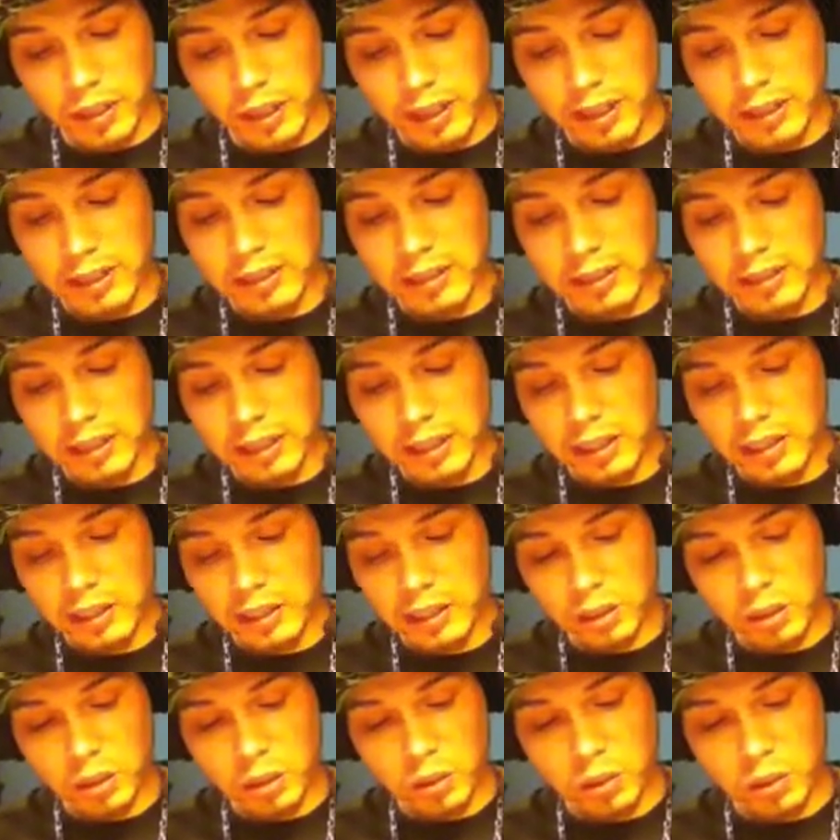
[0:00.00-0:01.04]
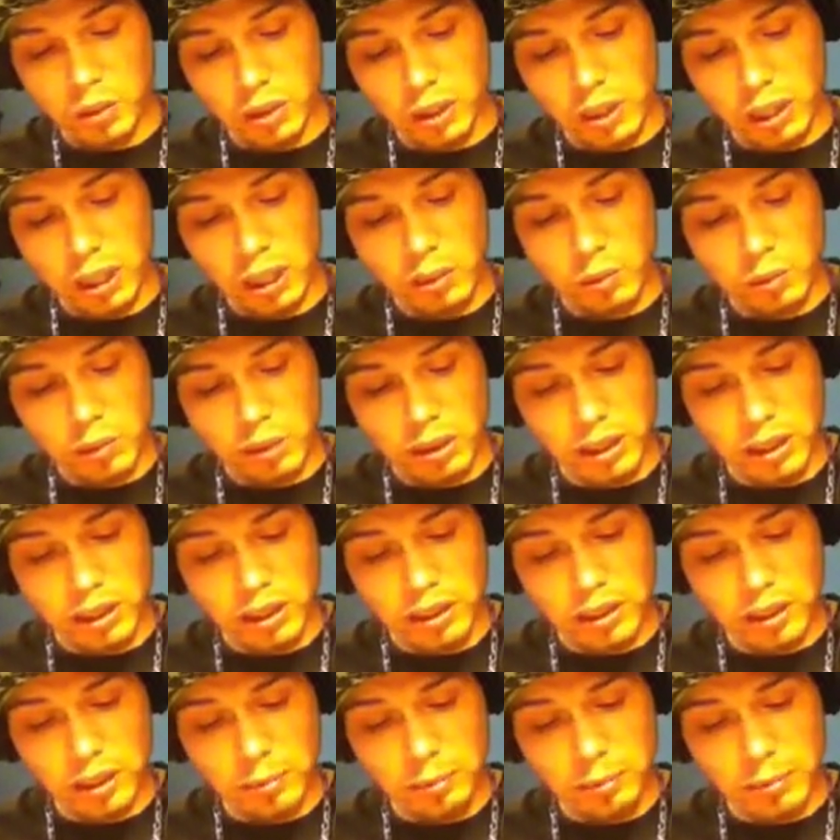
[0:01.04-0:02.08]
I can take a joke. I will
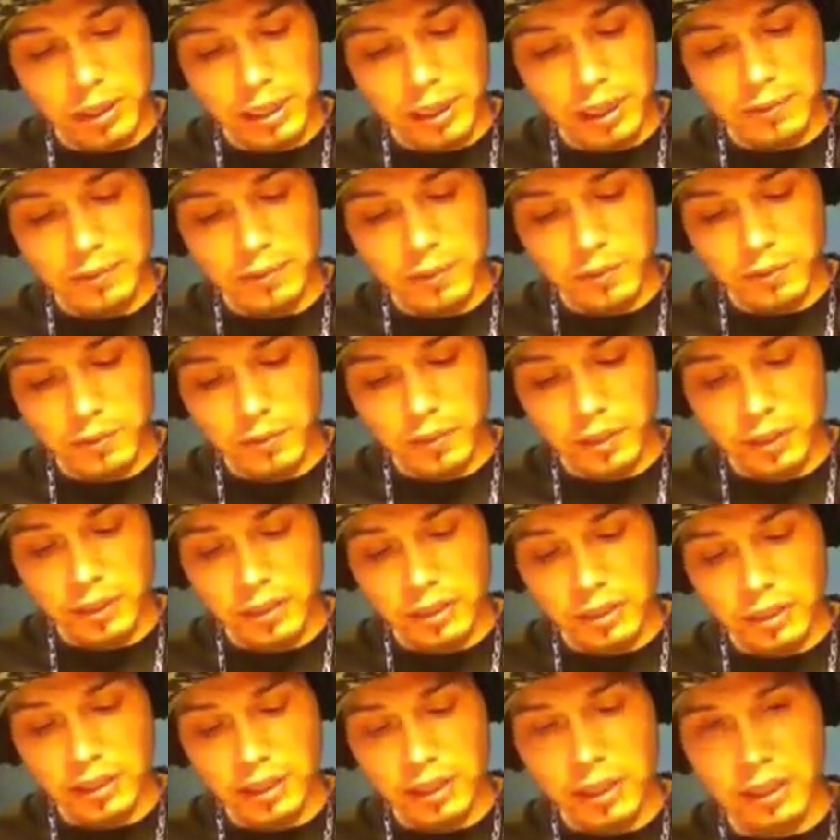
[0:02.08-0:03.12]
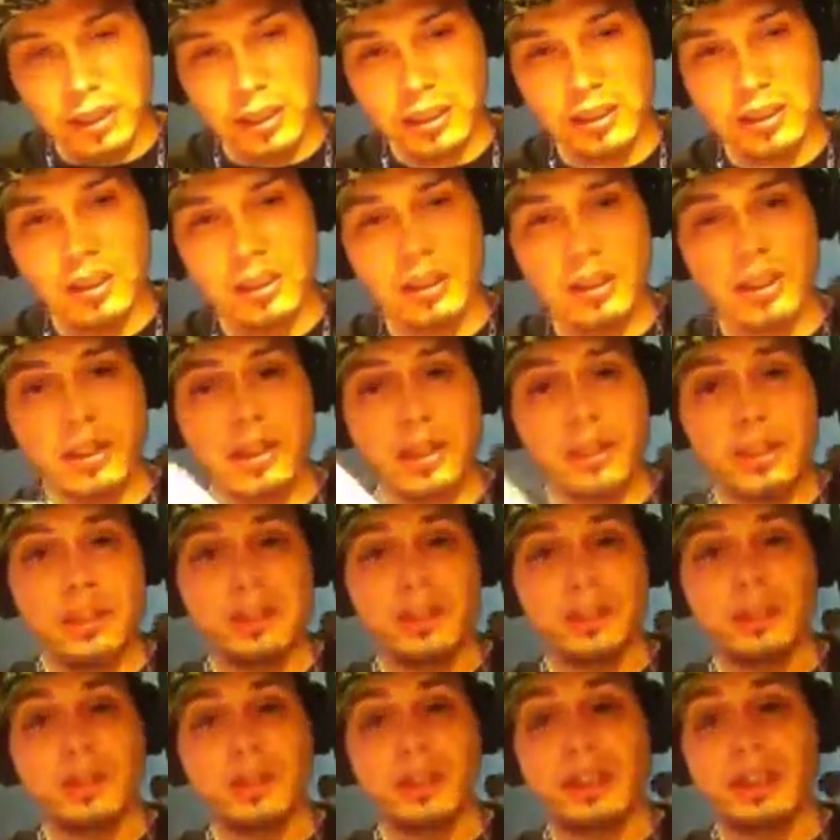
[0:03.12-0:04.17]
lighten up and have some fun today.
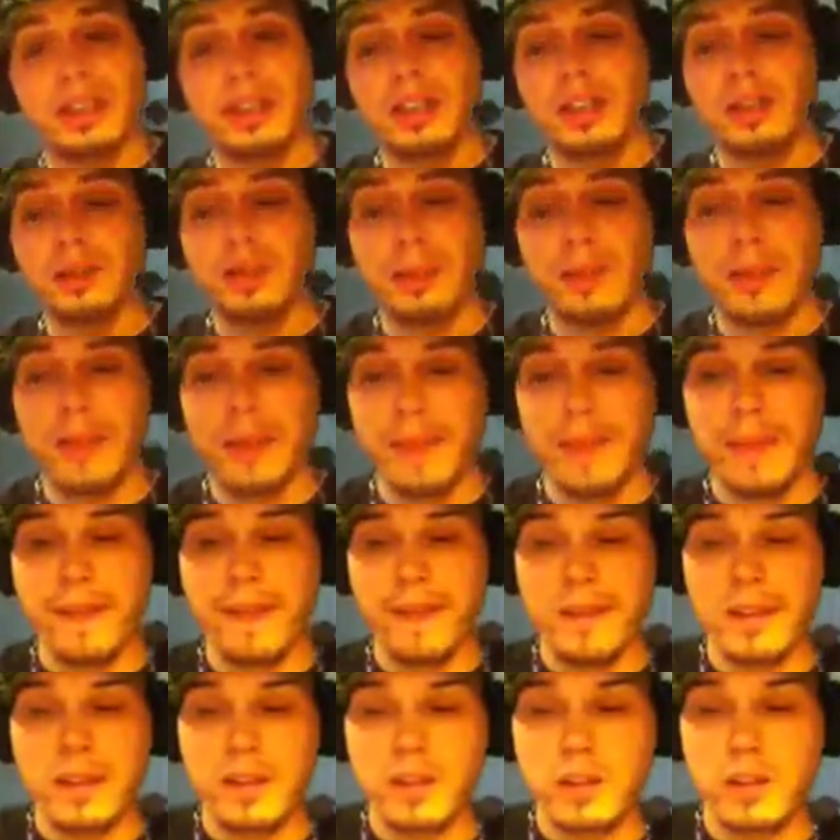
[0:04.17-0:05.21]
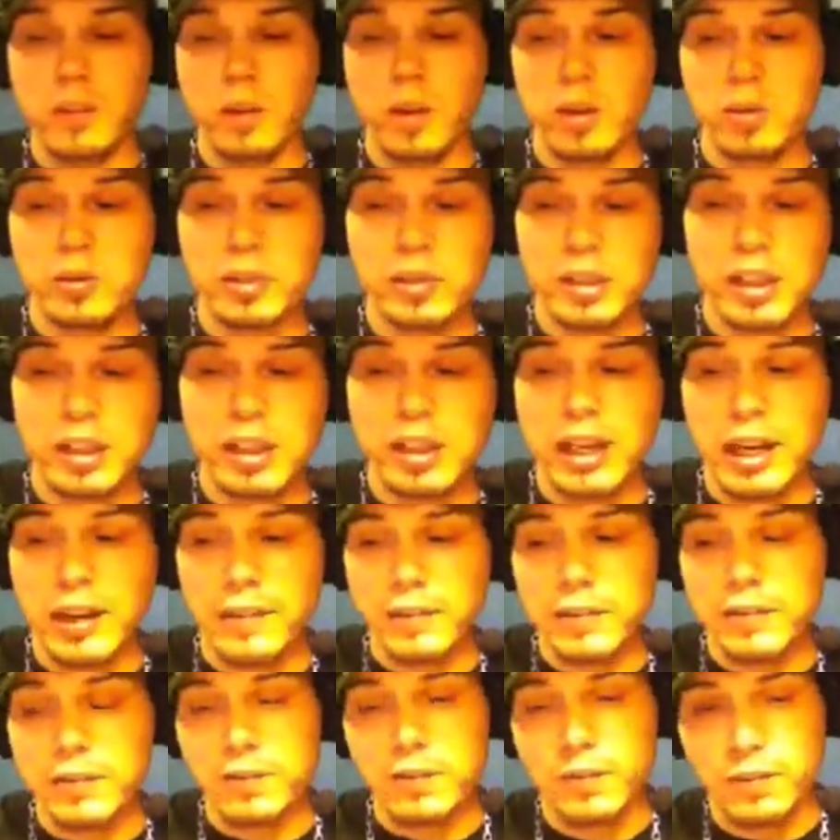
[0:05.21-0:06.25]
So yeah, go out there,
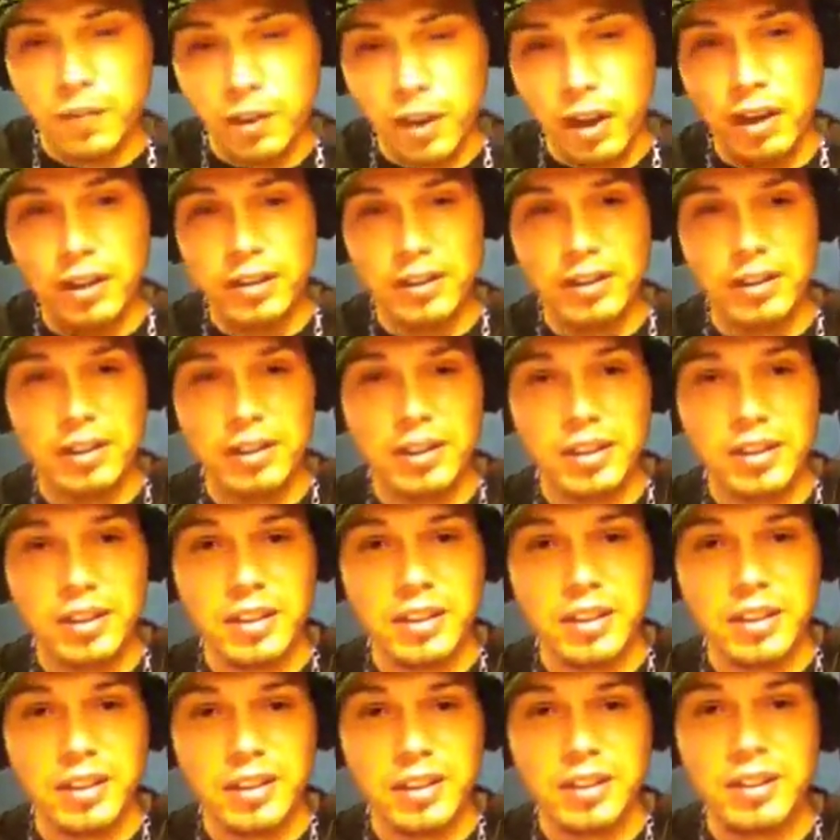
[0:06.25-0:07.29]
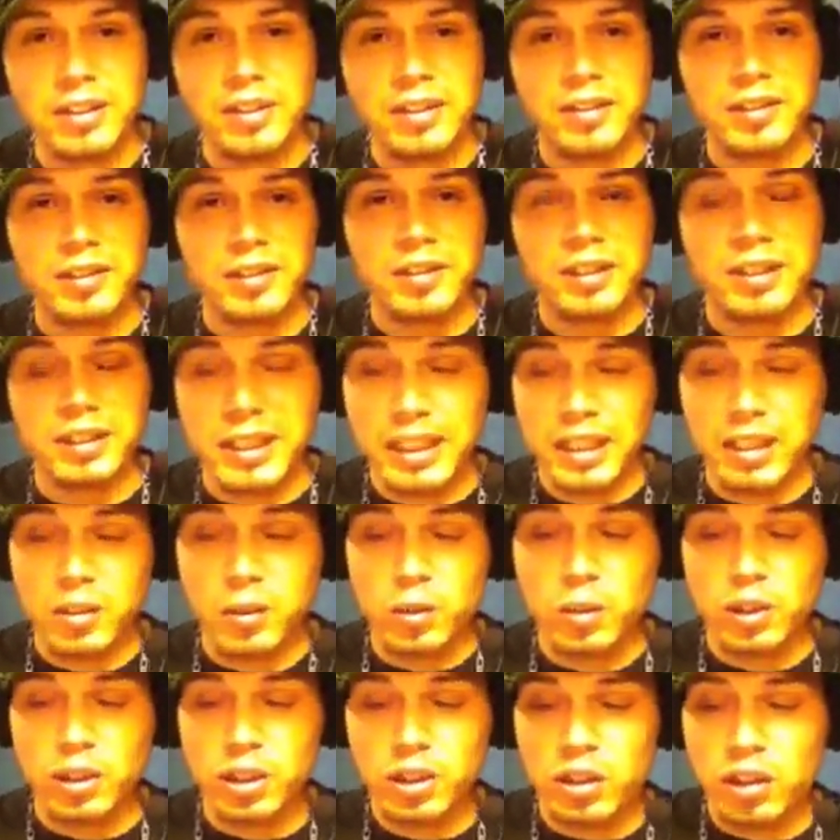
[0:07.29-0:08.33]
have some fun, say
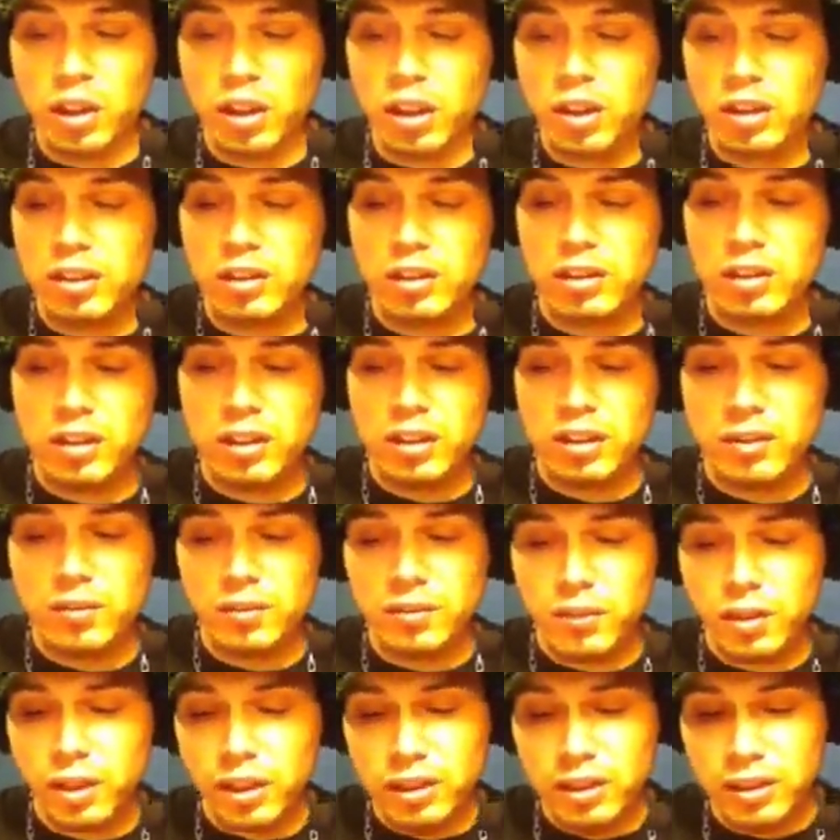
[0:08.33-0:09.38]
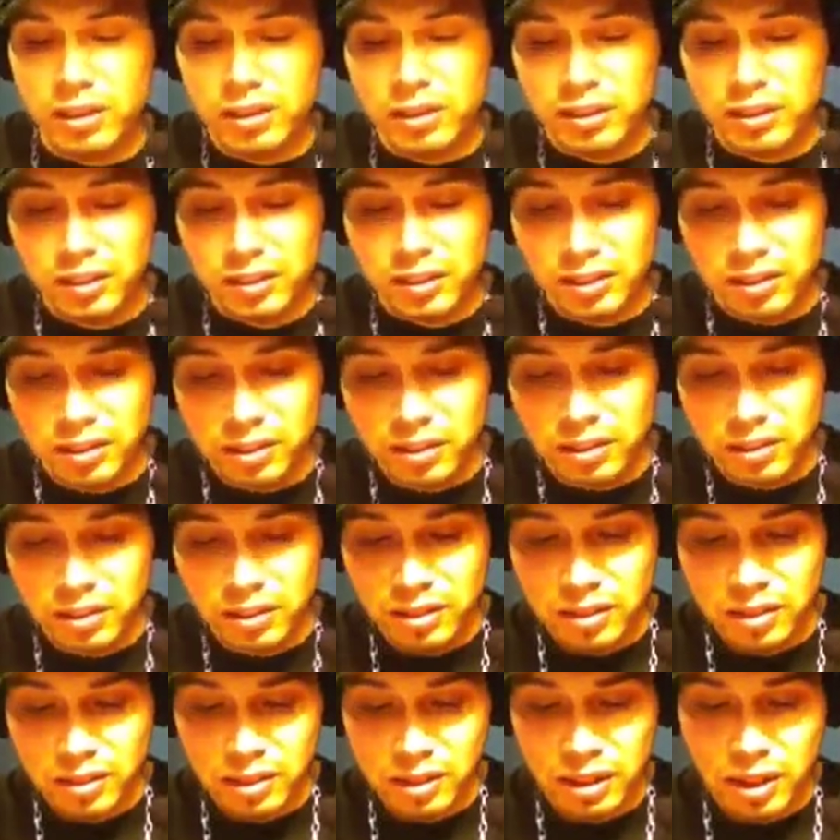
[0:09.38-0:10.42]
no to drugs, and fucking
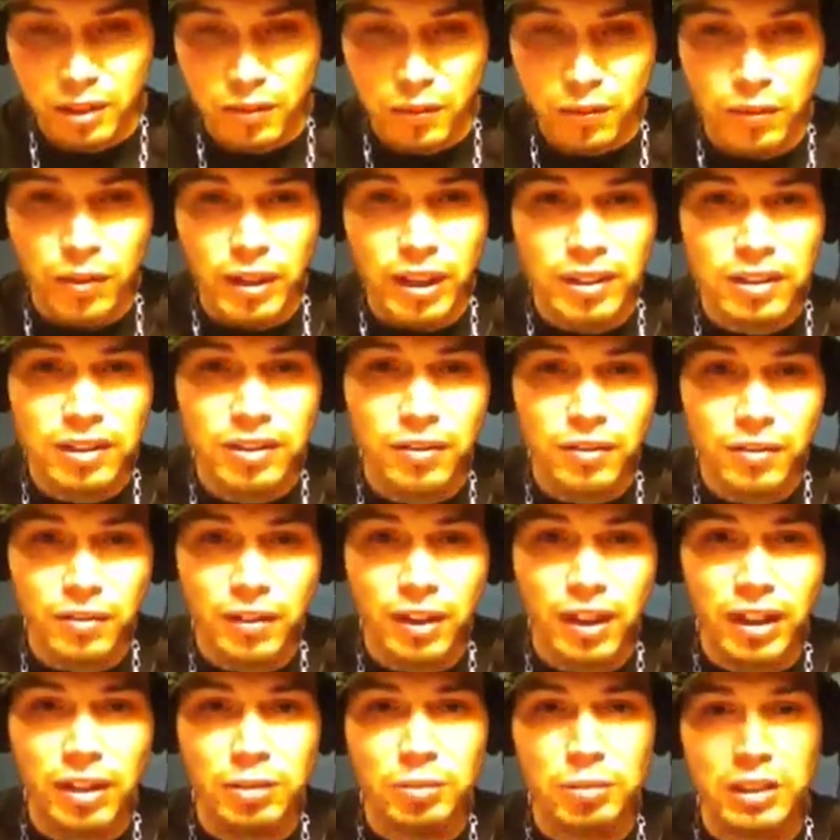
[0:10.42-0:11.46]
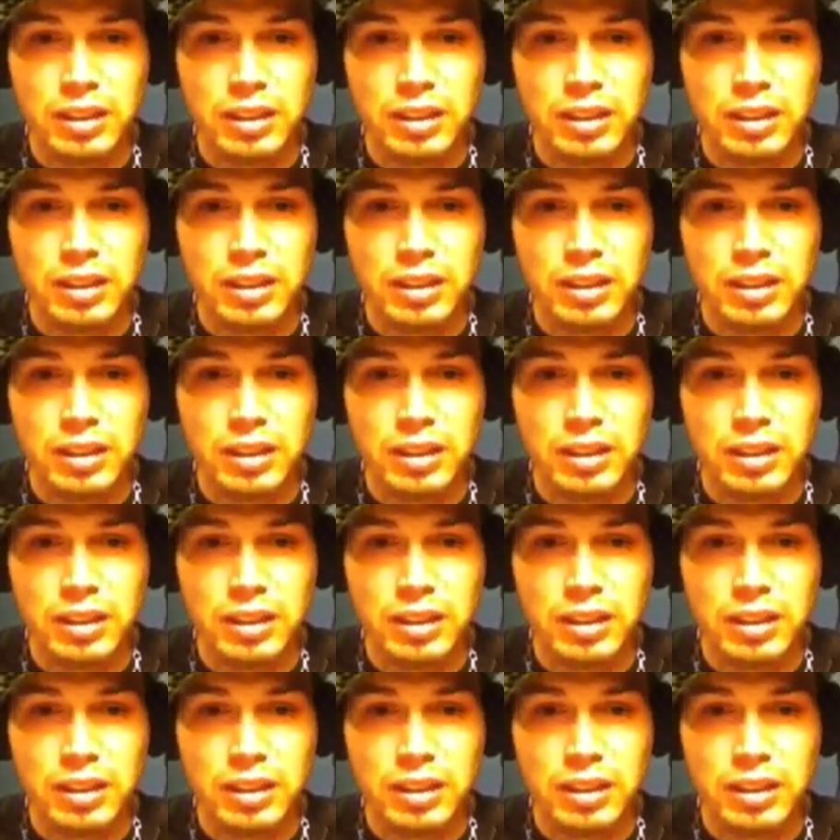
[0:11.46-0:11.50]
keep fighting the fight.